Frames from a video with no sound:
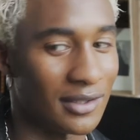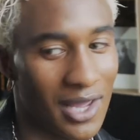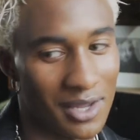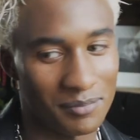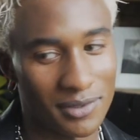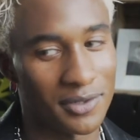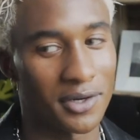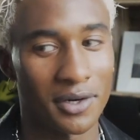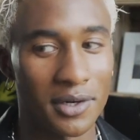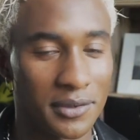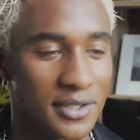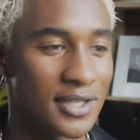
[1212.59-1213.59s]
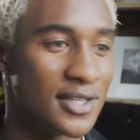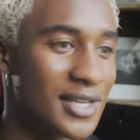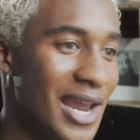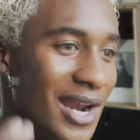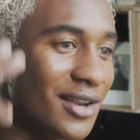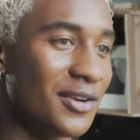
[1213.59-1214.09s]
and like building your own
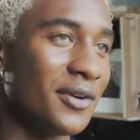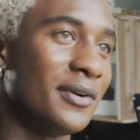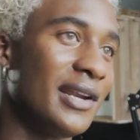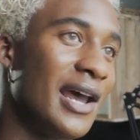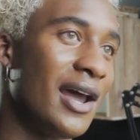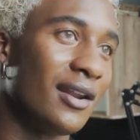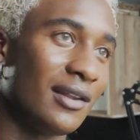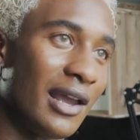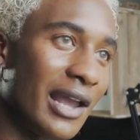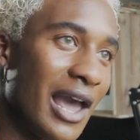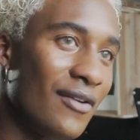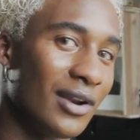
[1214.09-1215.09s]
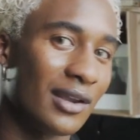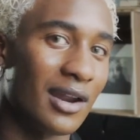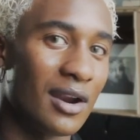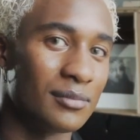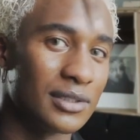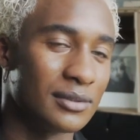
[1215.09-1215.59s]
C-stand and doing that and like having a
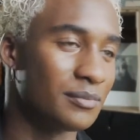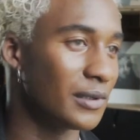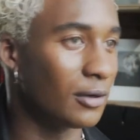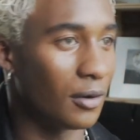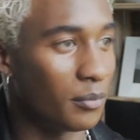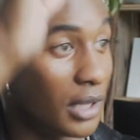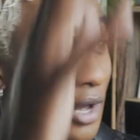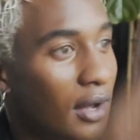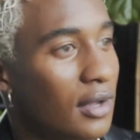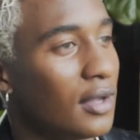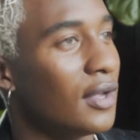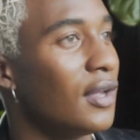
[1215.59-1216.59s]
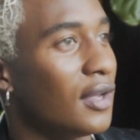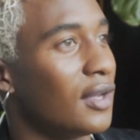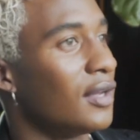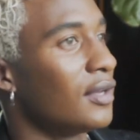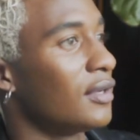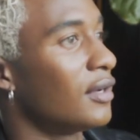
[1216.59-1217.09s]
camera, blah, blah,
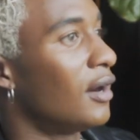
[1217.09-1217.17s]
blah.